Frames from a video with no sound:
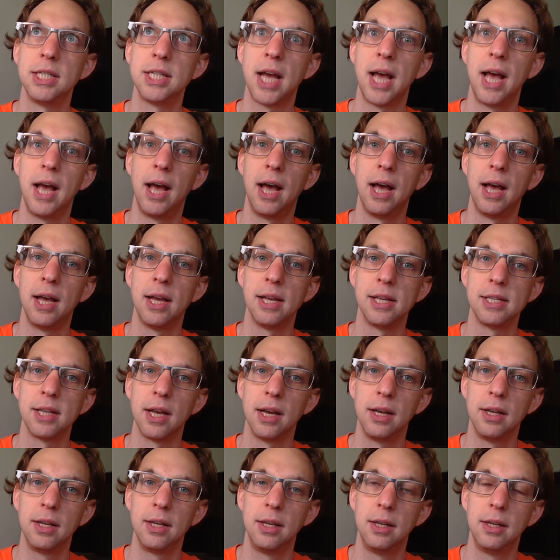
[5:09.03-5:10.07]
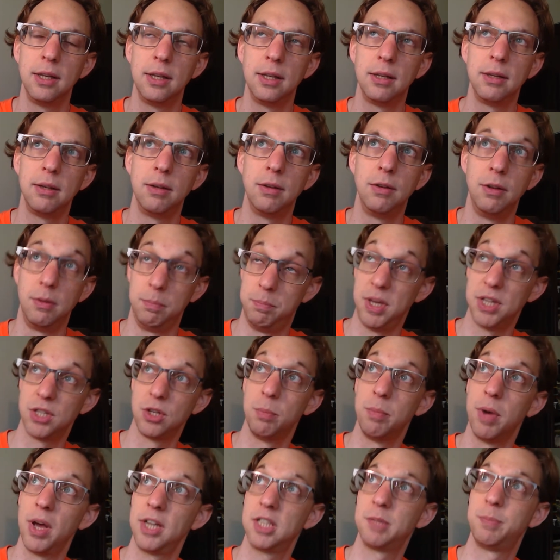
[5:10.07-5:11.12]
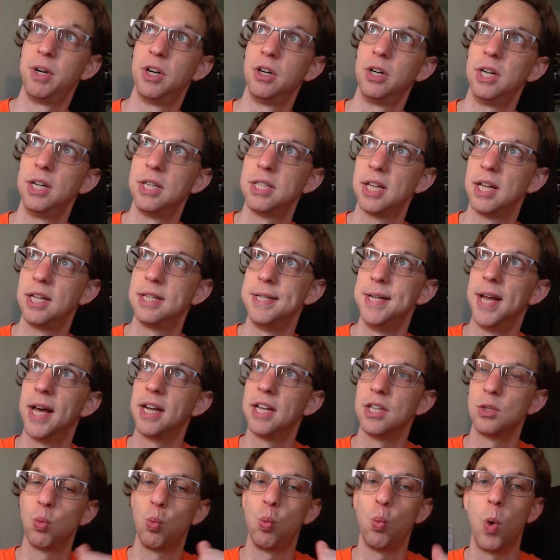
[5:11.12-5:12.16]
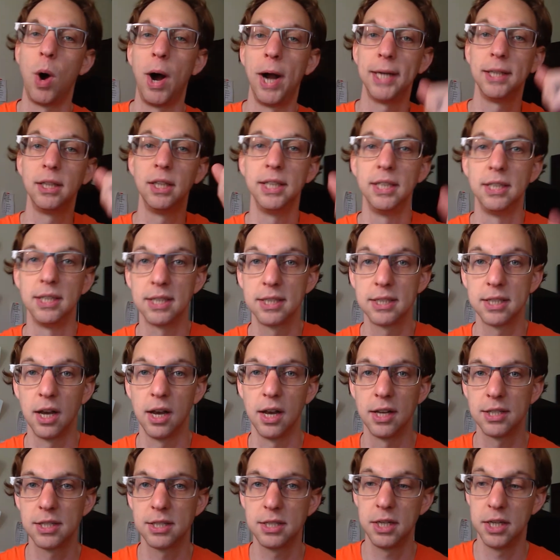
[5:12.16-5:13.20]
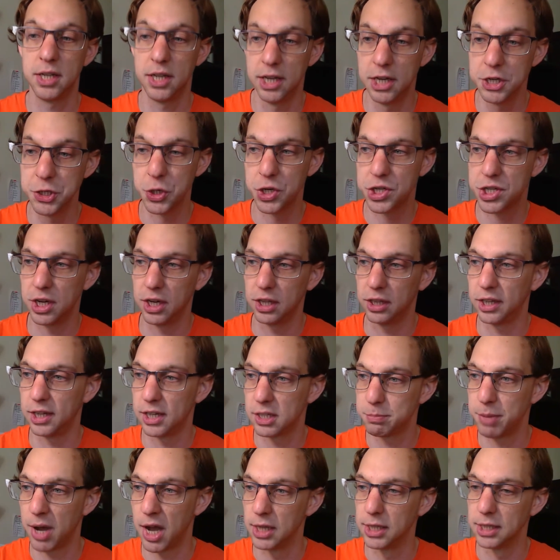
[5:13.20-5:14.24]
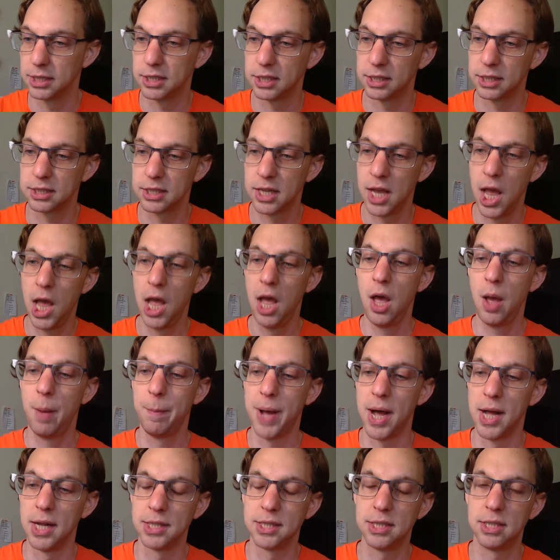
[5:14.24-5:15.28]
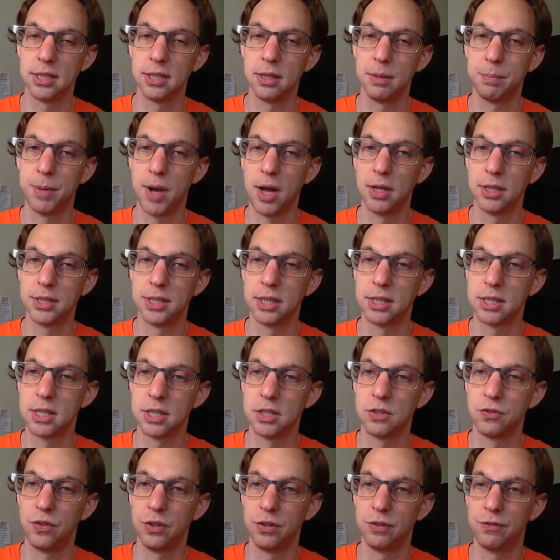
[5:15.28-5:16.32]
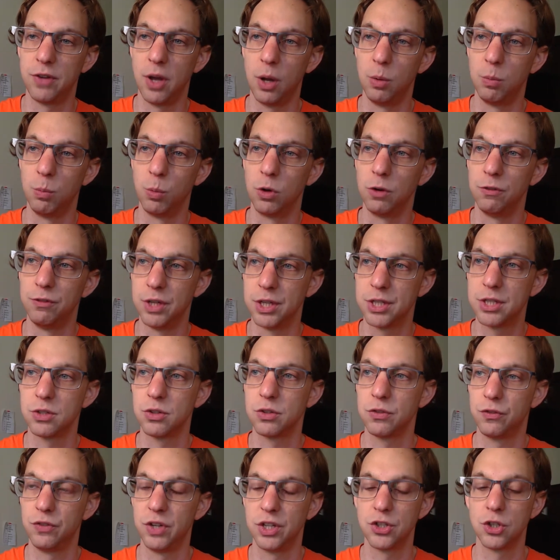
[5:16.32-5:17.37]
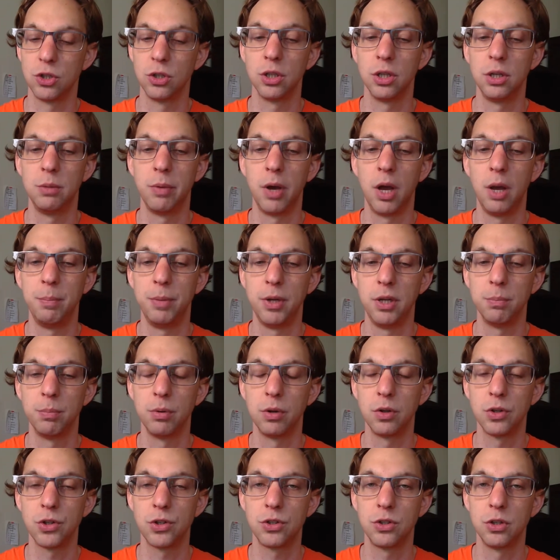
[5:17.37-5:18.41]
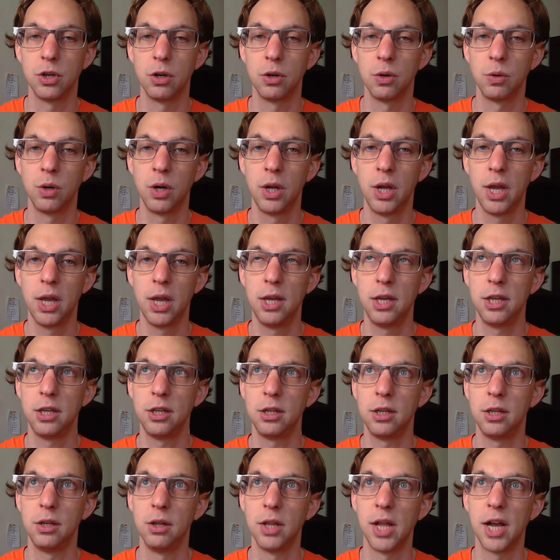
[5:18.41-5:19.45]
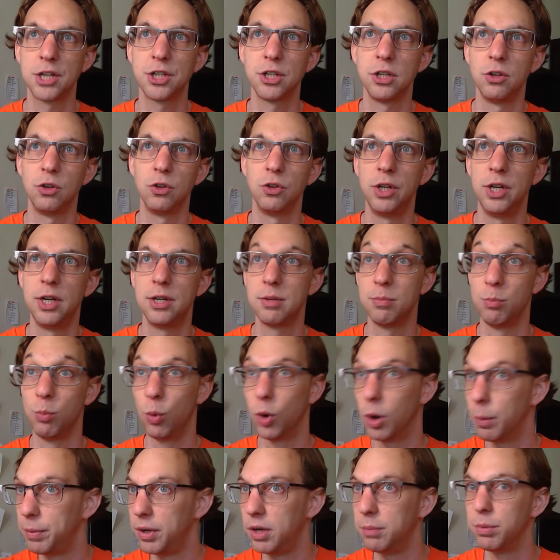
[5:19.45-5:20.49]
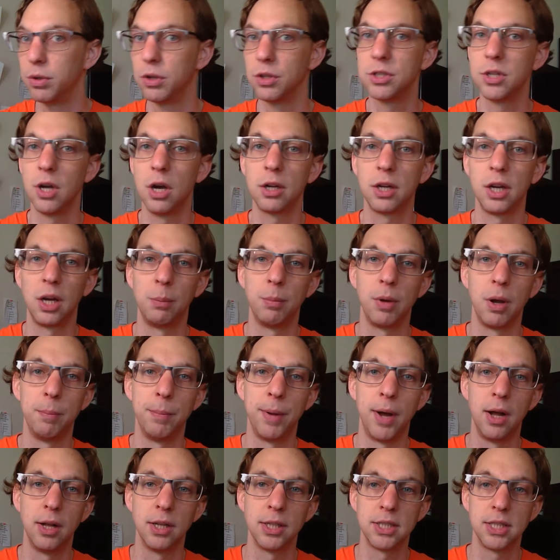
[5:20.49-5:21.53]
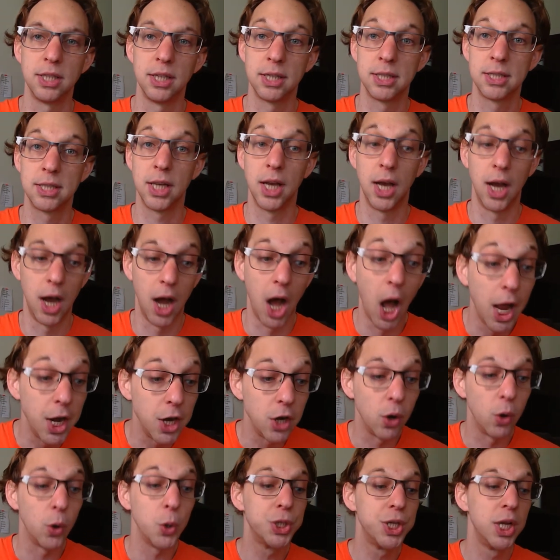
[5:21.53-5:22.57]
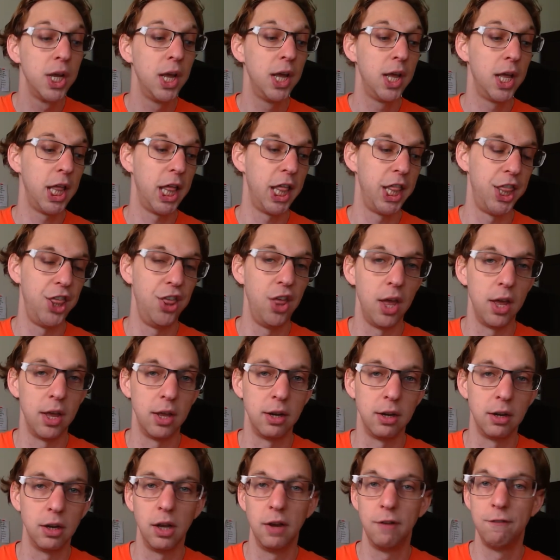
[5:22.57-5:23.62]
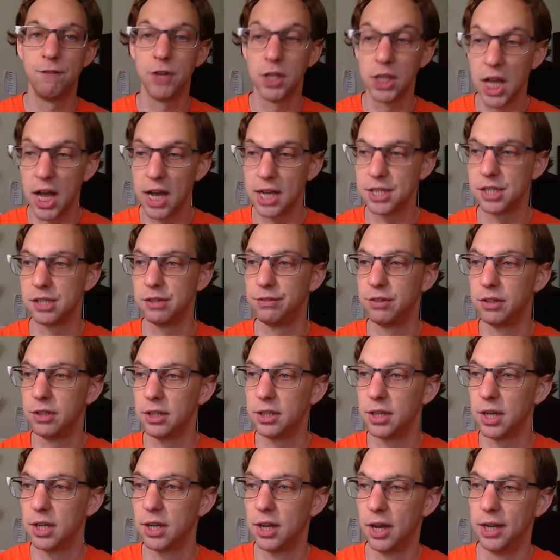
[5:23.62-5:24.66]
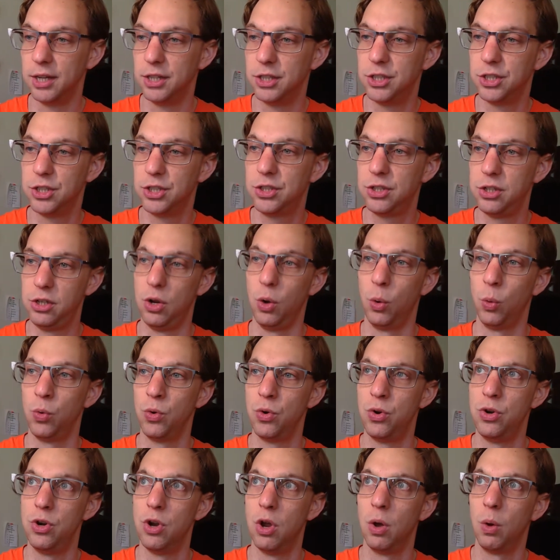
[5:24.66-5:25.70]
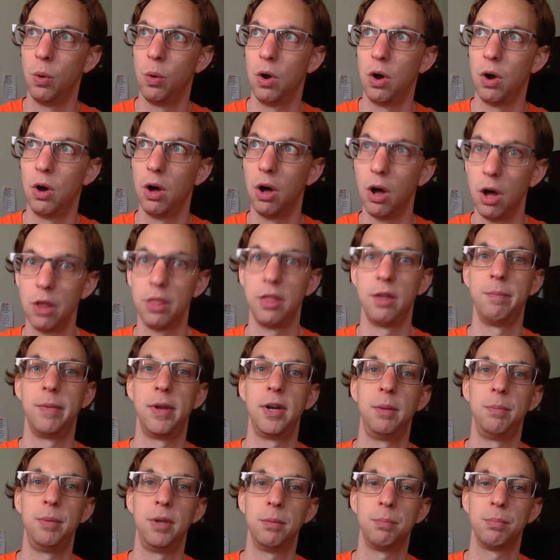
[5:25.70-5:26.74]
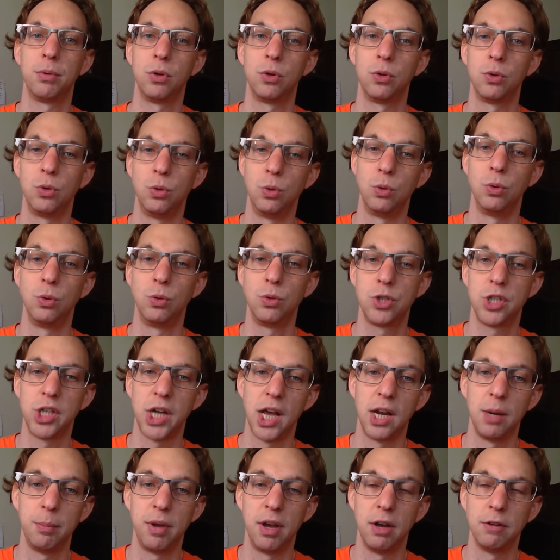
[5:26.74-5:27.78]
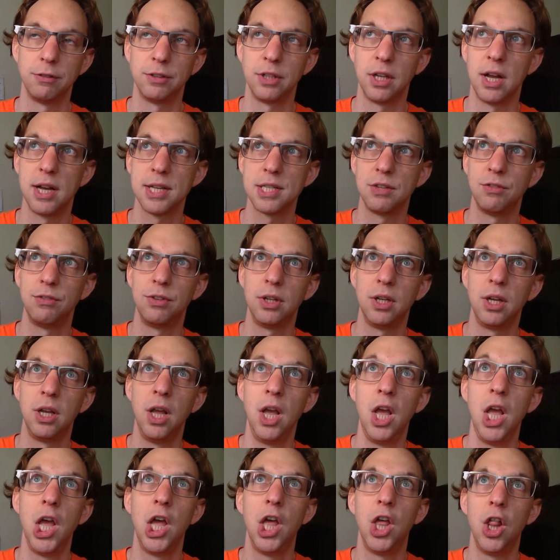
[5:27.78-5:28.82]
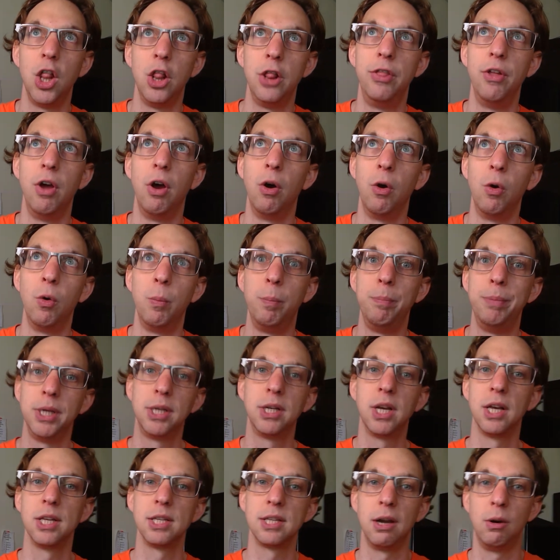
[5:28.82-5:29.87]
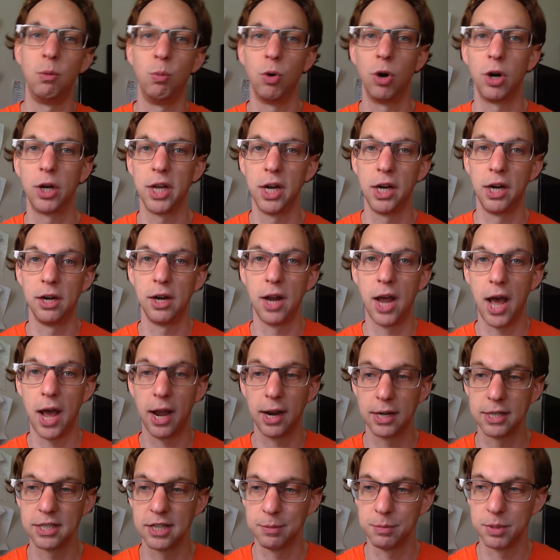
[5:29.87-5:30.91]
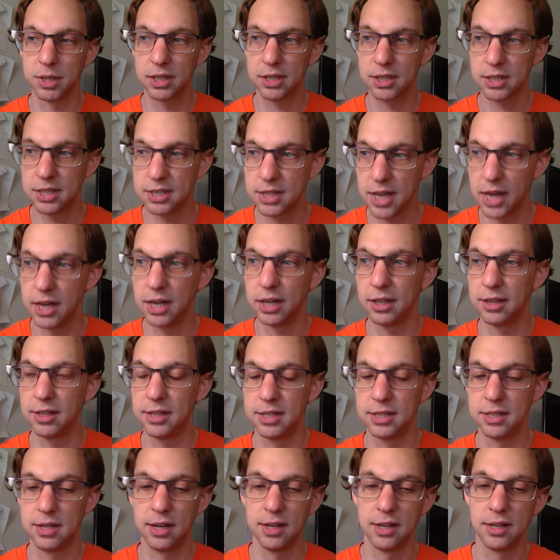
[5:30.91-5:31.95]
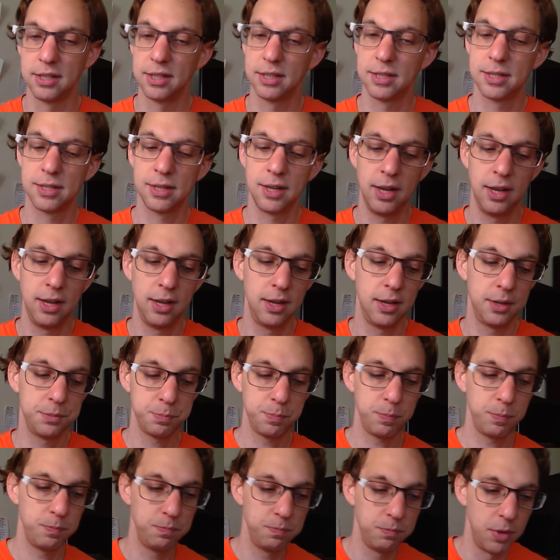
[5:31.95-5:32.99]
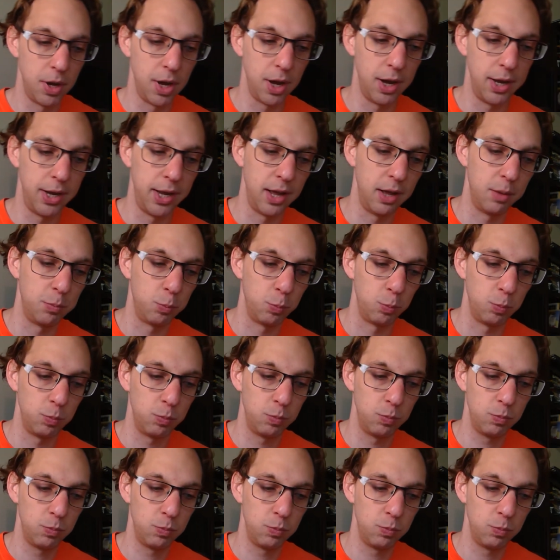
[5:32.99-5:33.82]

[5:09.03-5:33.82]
as, based on my experience, it's not as widely discussed, interestingly, as politics. Politics is felt more viscerally by people, so you'll actually reach more people talking about politics, I note, than philosophy. I don't know all that many people who chat about philosophy, though because I work in an academic setting these days, I am